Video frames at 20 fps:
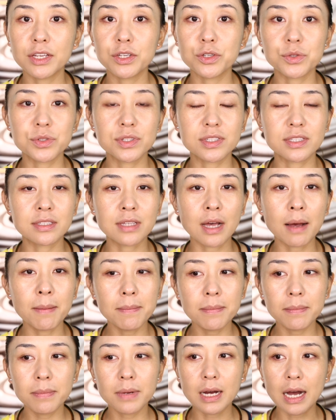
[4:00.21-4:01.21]
use
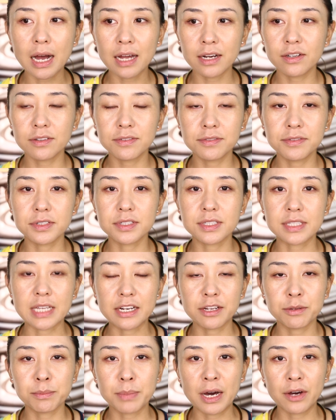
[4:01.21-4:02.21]
some kind of
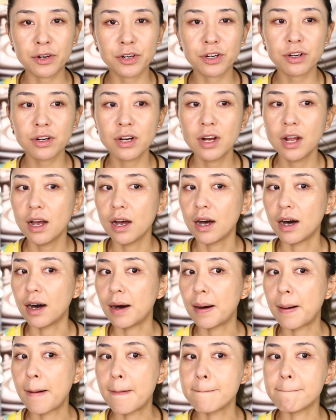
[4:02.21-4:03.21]
setting powder.
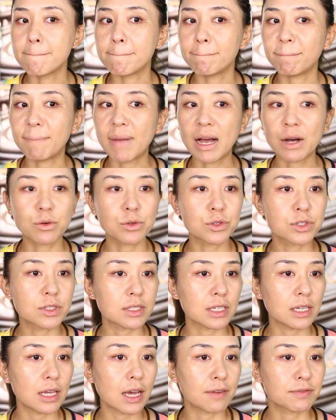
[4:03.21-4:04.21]
I will
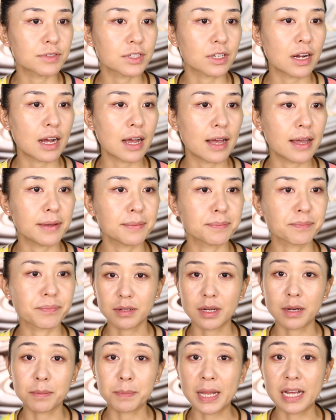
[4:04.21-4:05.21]
see after I
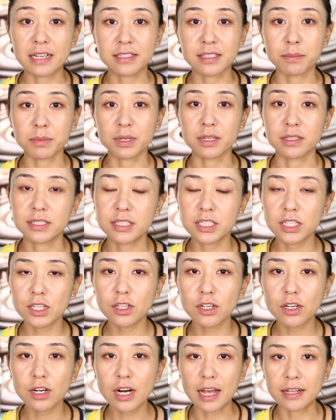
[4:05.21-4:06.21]
apply some
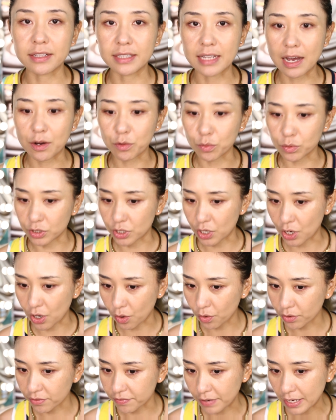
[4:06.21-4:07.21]
concealer, and I will
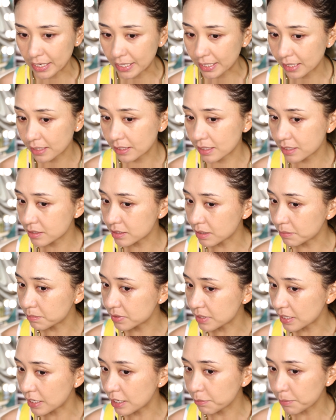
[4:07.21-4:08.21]
know if I needed some
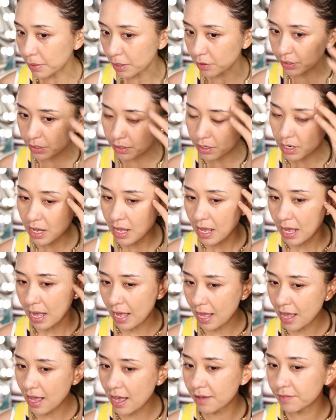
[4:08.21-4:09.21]
setting powder.
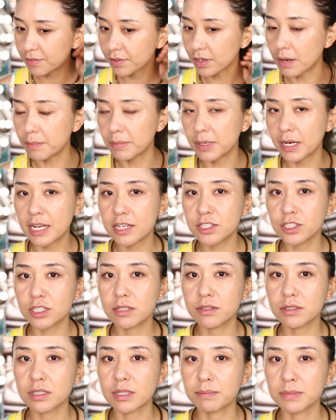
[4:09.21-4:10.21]
I have
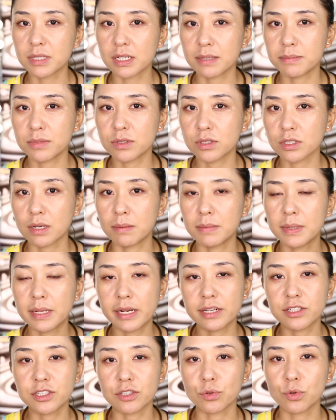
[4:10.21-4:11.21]
combination, sometimes
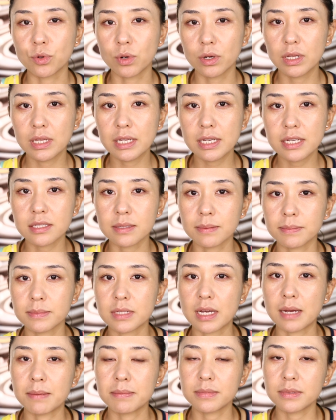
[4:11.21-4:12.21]
combination oily,
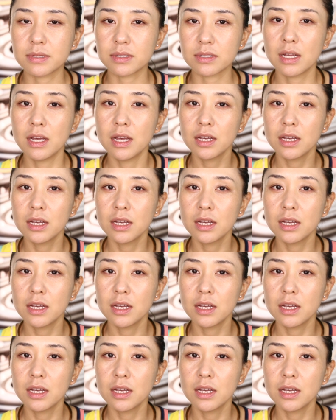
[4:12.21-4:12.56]
sometimes